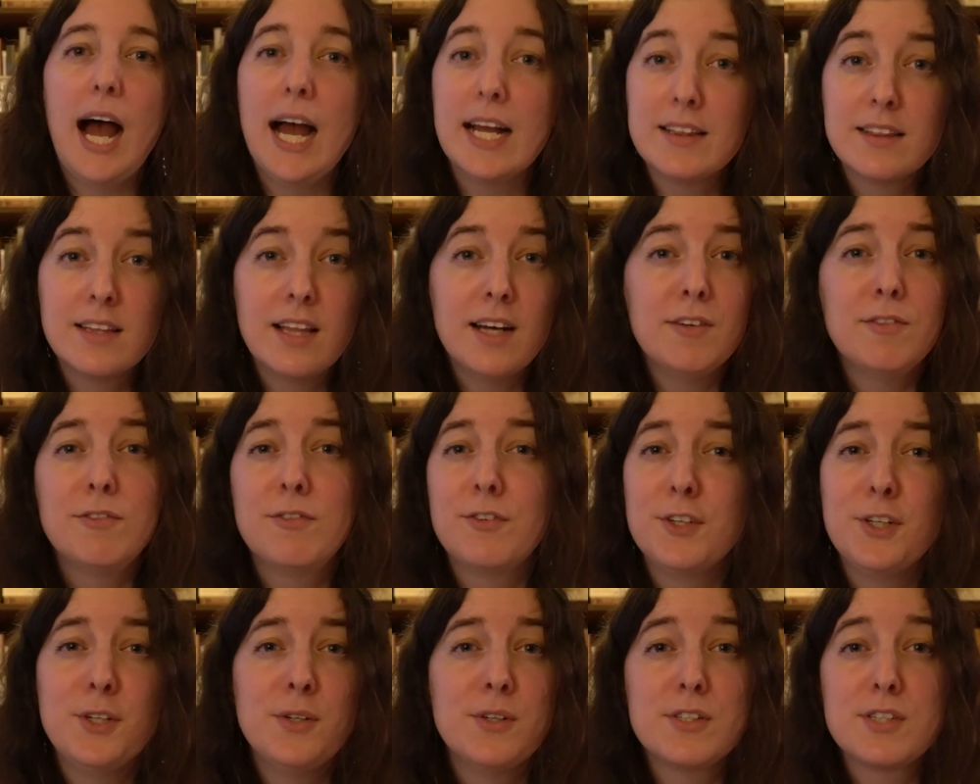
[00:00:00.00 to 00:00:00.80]
I'd love
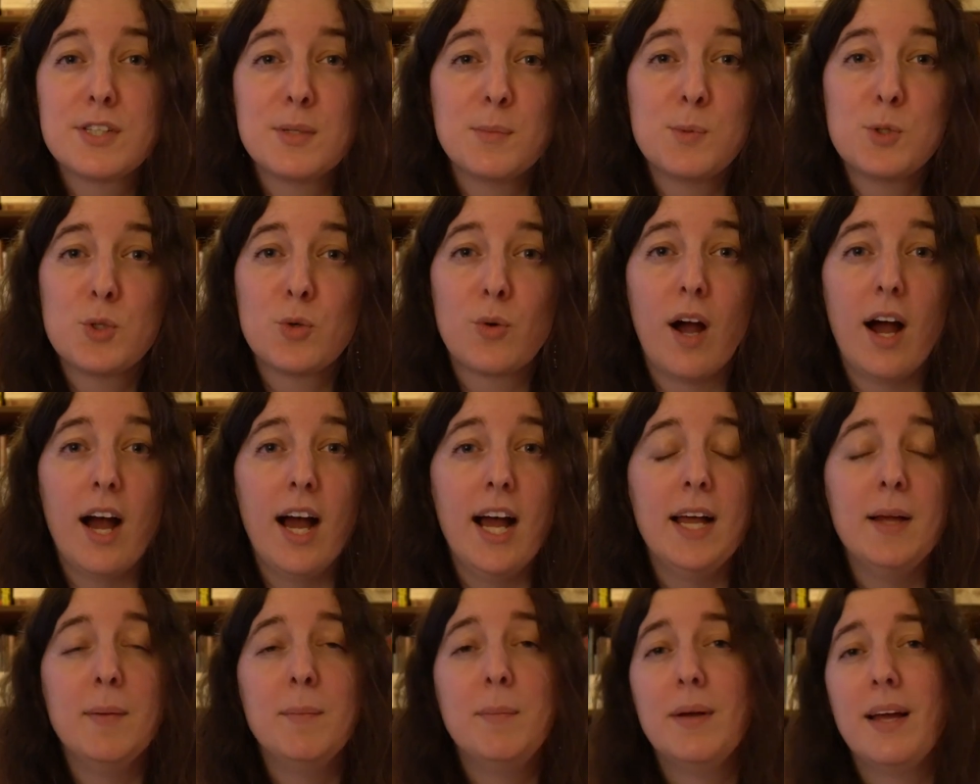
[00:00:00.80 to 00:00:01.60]
for you to
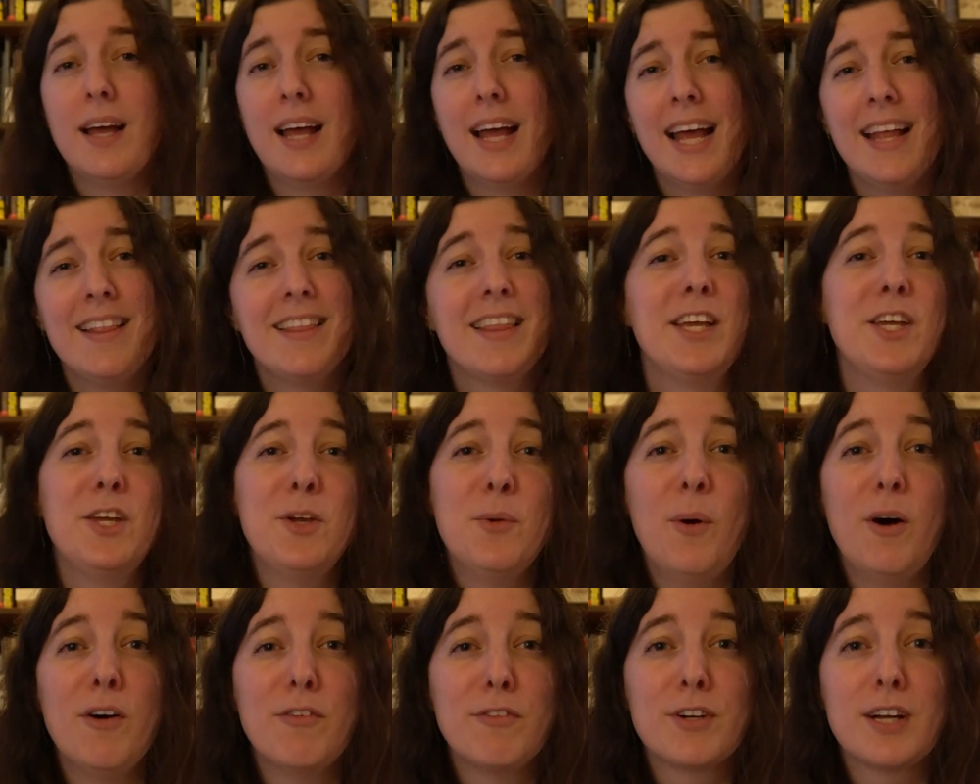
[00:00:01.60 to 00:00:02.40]
subscribe, and thank
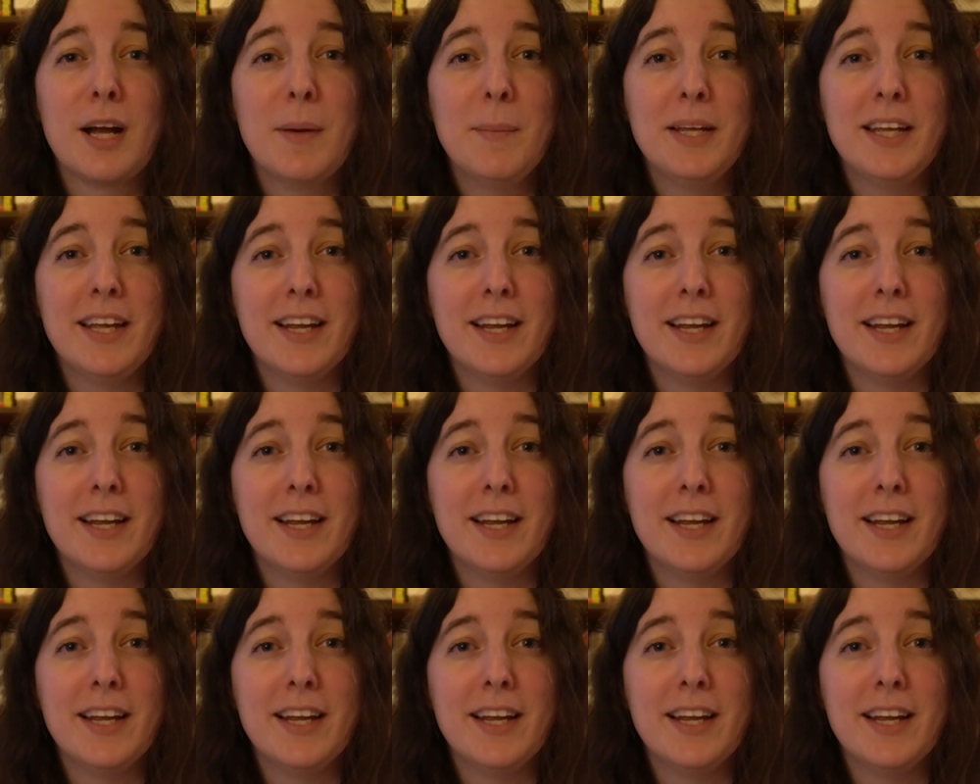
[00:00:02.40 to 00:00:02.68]
you all for coming